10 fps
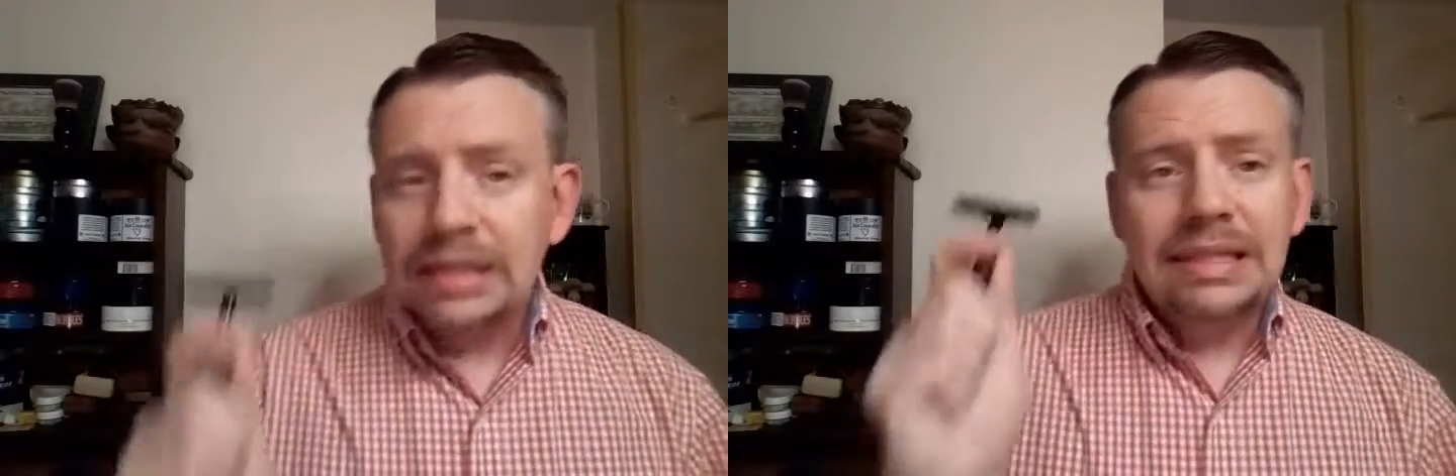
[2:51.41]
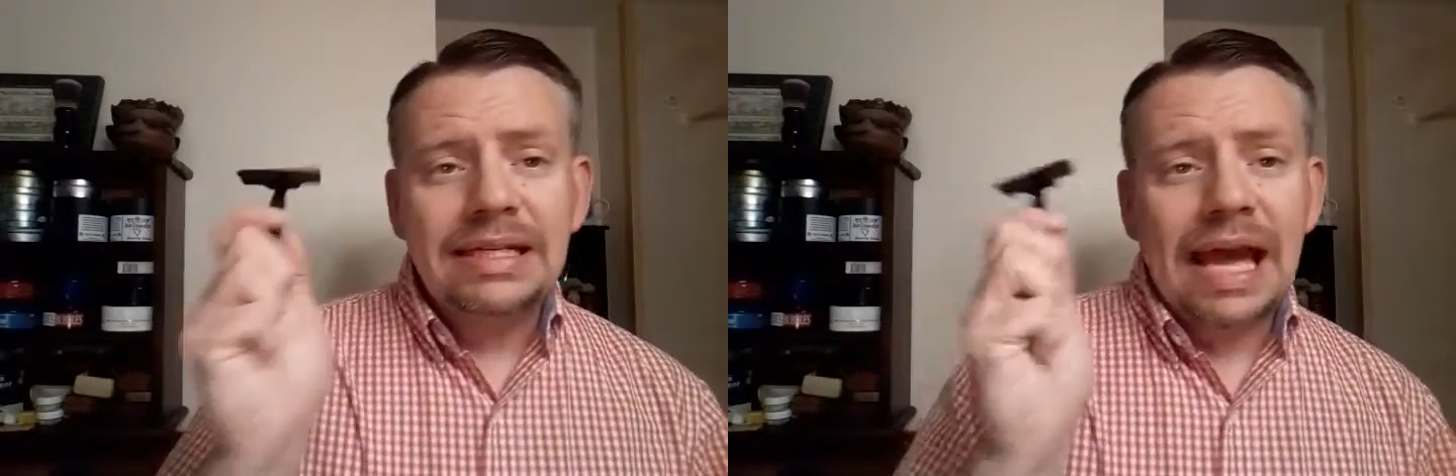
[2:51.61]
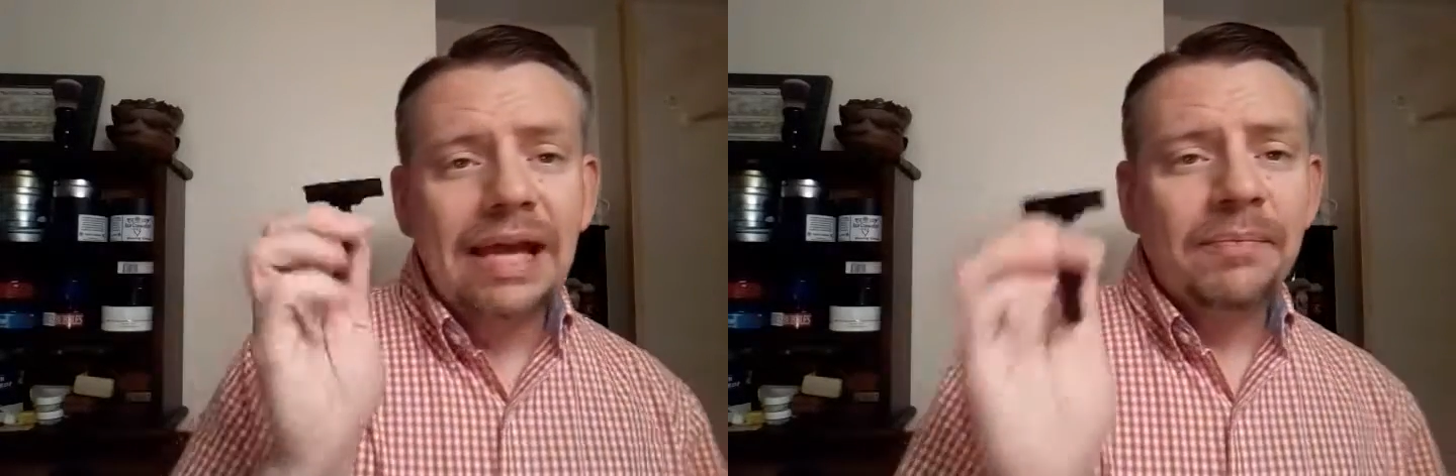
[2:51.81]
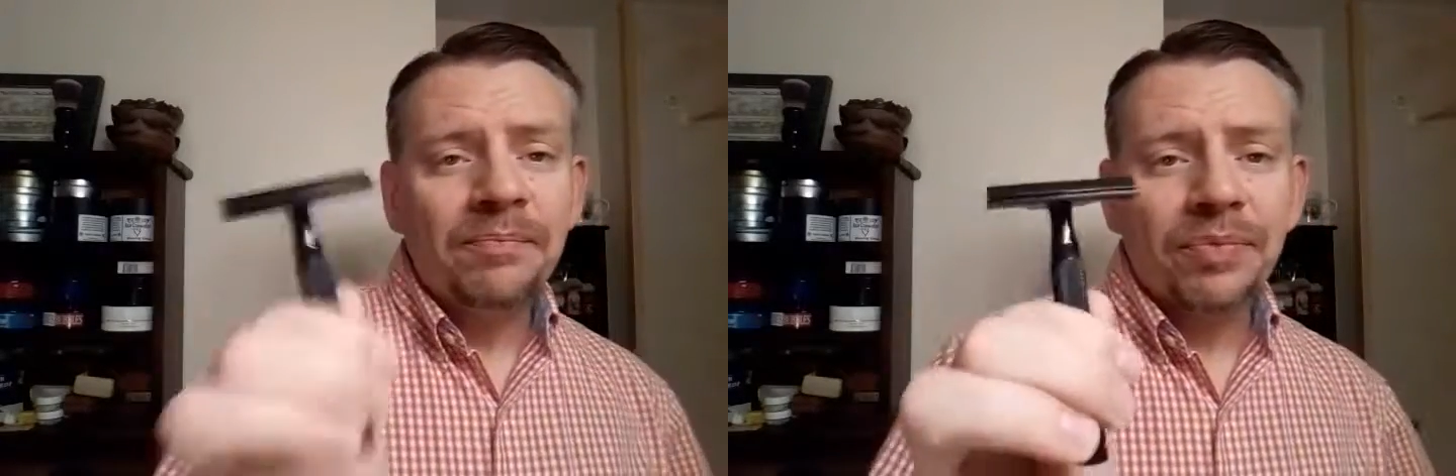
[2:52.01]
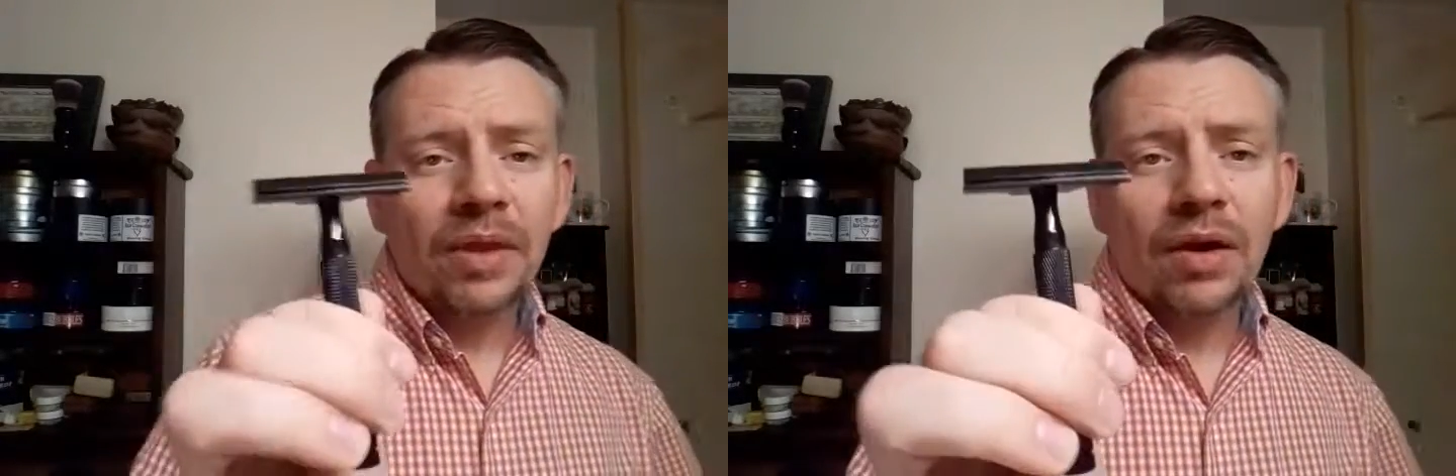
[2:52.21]
Today,
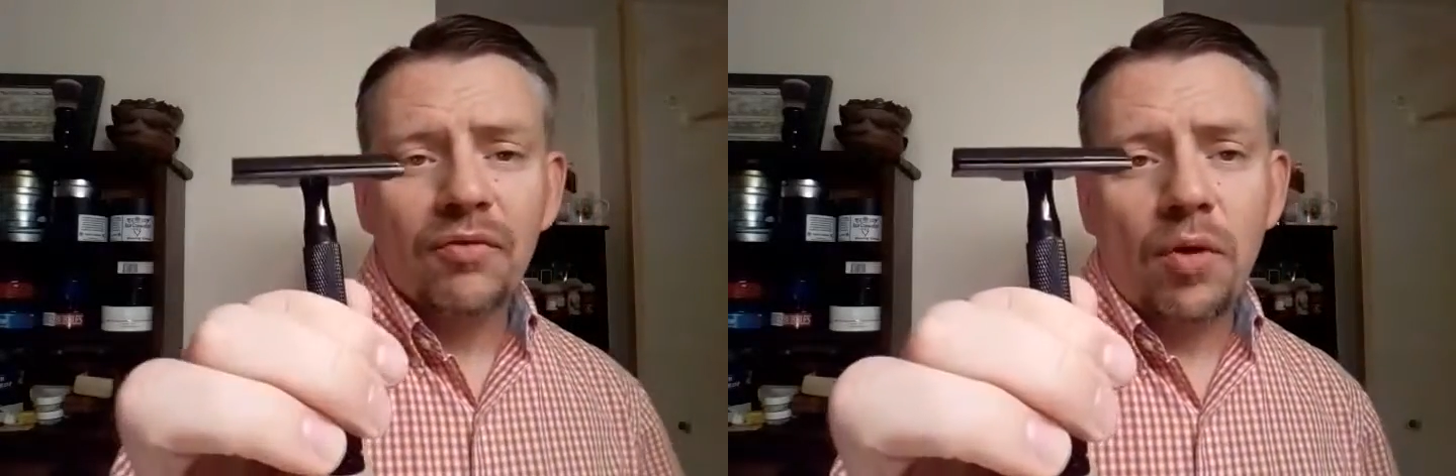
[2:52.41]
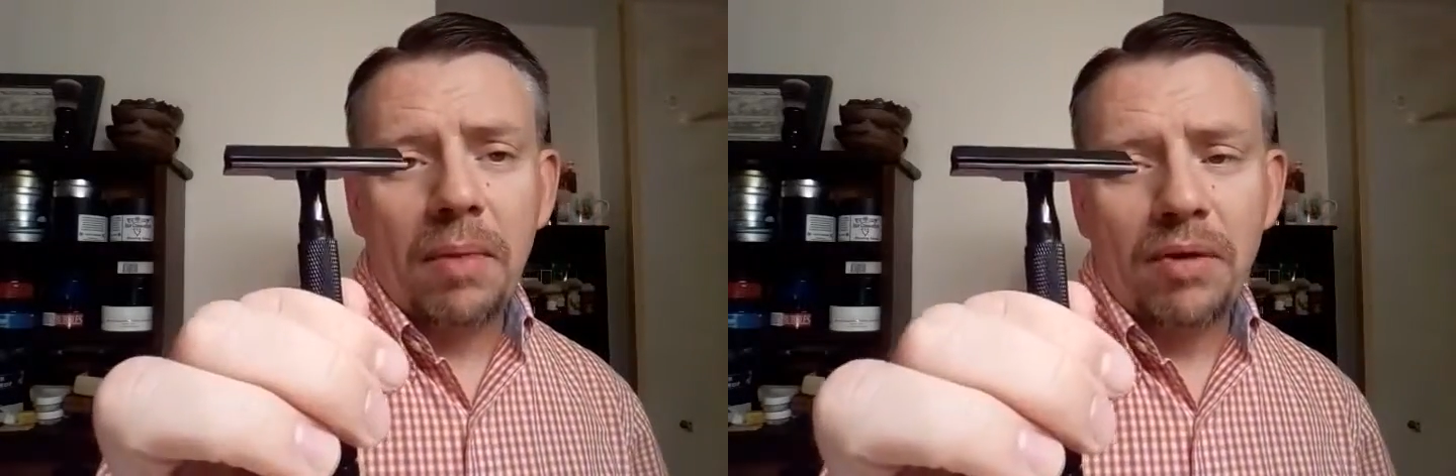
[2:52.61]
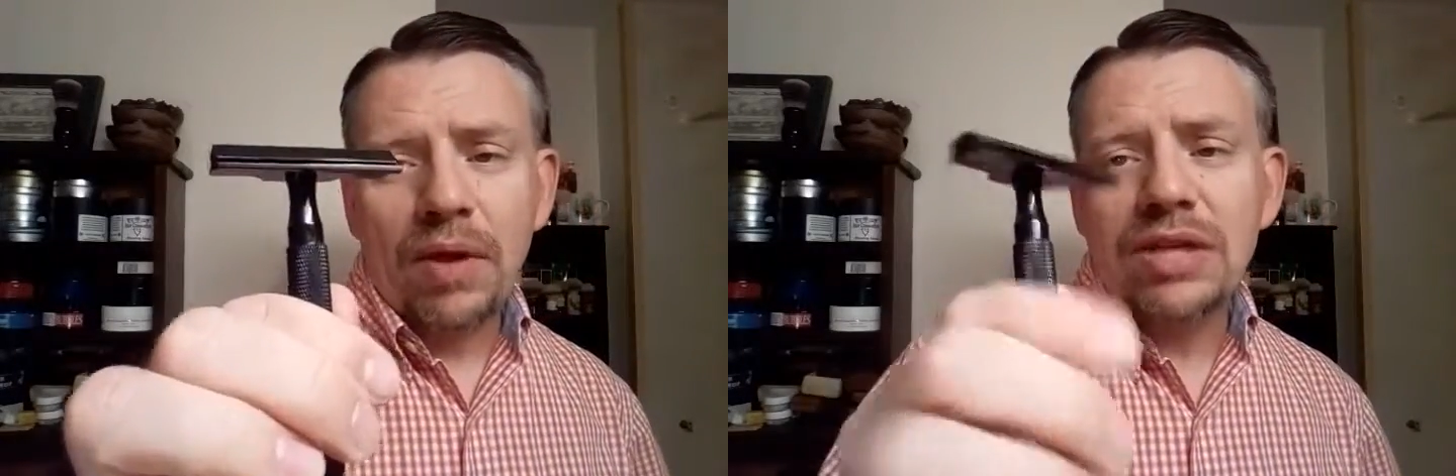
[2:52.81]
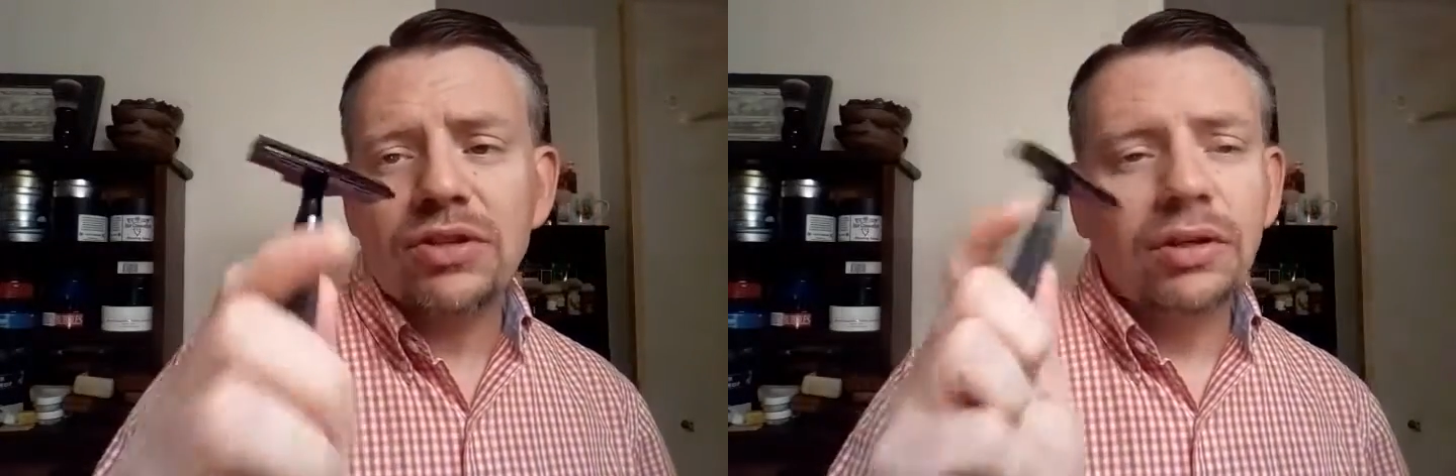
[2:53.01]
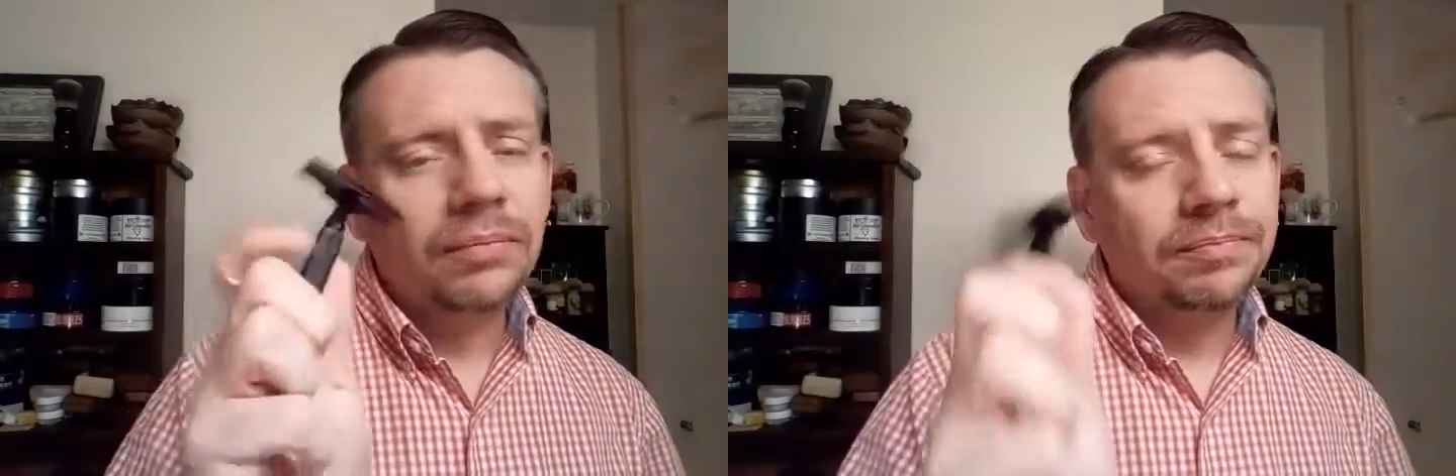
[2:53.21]
for my
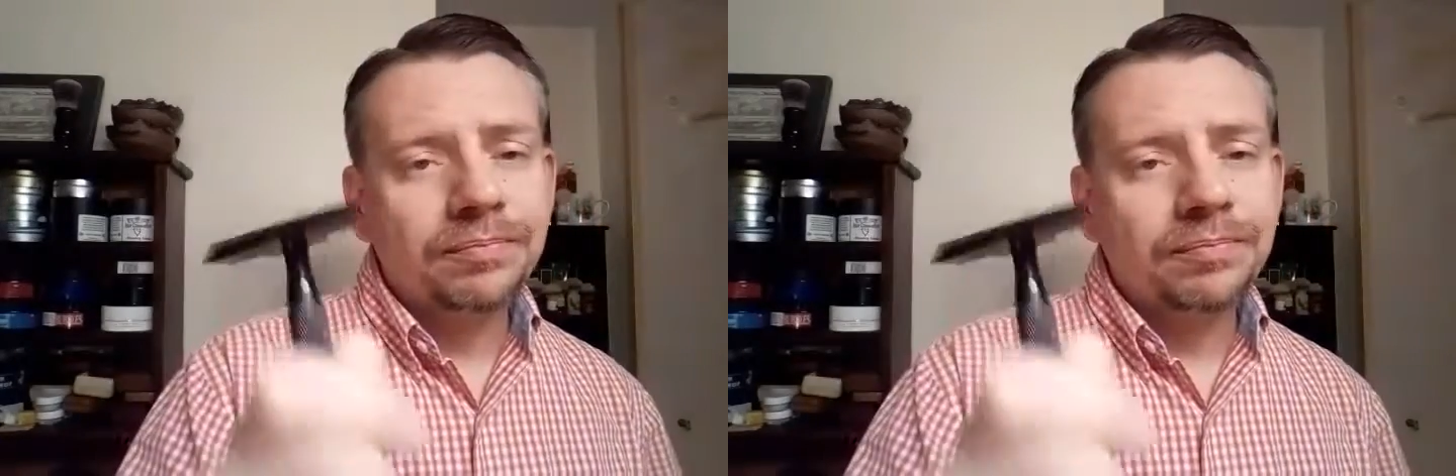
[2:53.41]
razor,